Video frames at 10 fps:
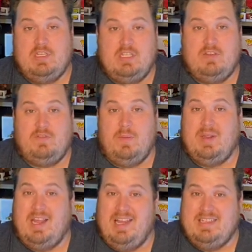this is from the
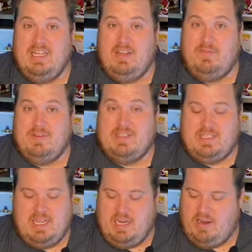Godzilla versus
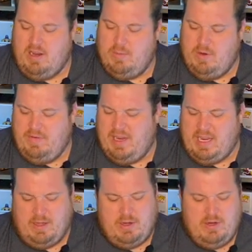King Kong movie.
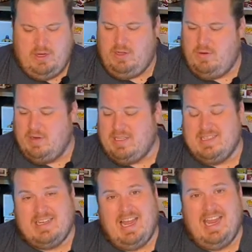And good Lord,
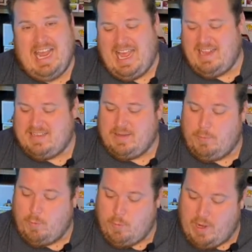this guy has
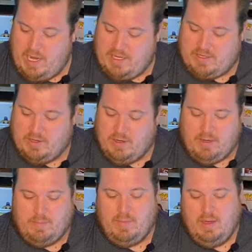some weight to
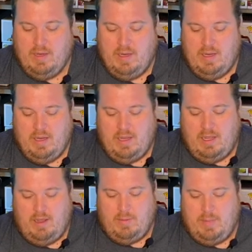him.
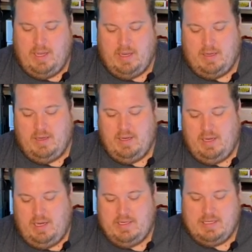Oh, man.
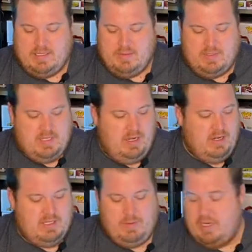He's got some
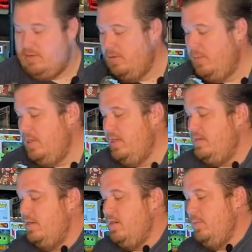serious weight to him. But let's
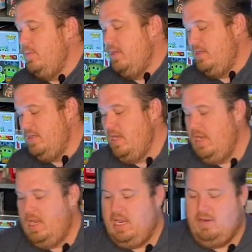hook up this
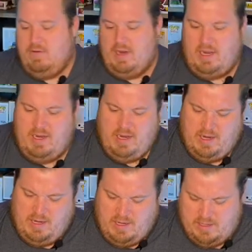heat ray.
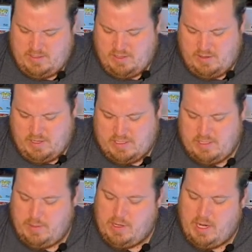So I
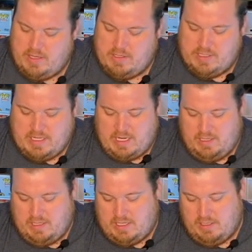assume, okay, so he's got
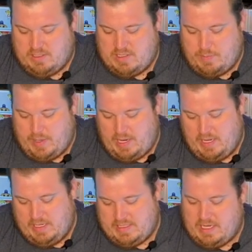like a little
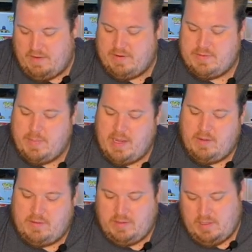spot inside of his
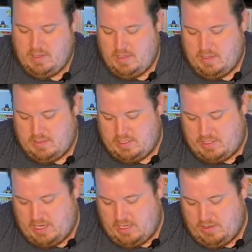mouth that you
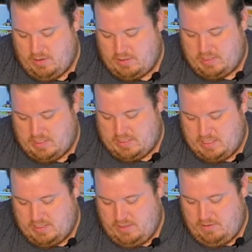kind of hook this
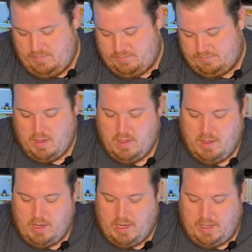into.
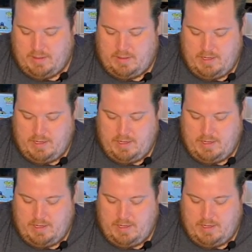All right.